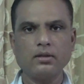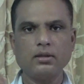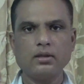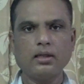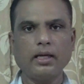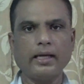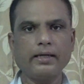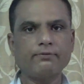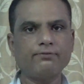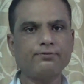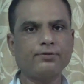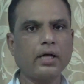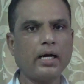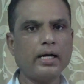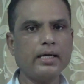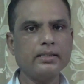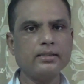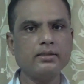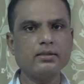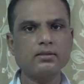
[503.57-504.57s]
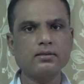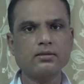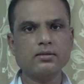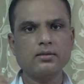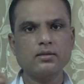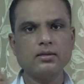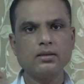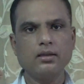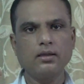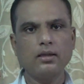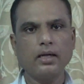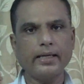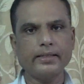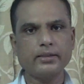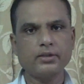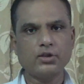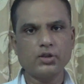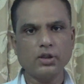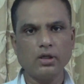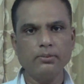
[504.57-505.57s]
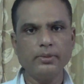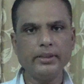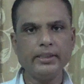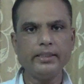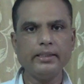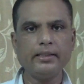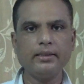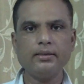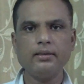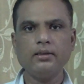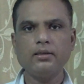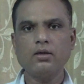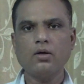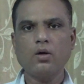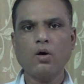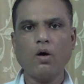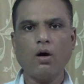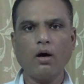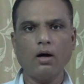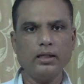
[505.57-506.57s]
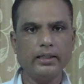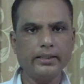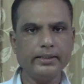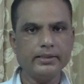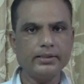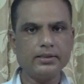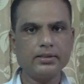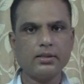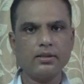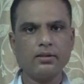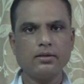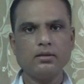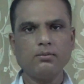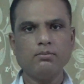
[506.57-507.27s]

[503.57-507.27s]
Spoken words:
like France, like Germany, Holland,